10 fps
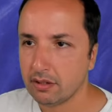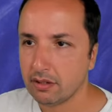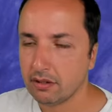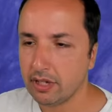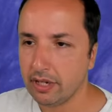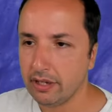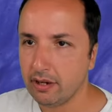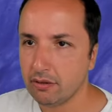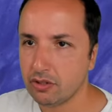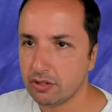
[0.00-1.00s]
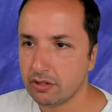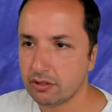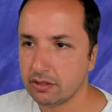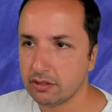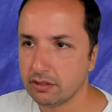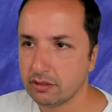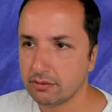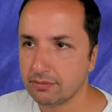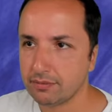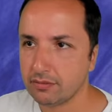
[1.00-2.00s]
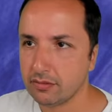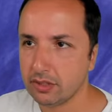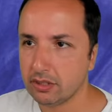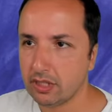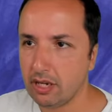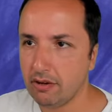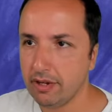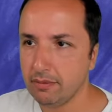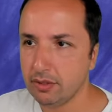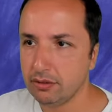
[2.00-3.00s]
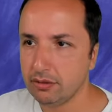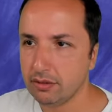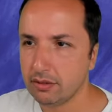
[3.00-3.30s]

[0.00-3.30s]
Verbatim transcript: Okay, I'll just um, not allow him to.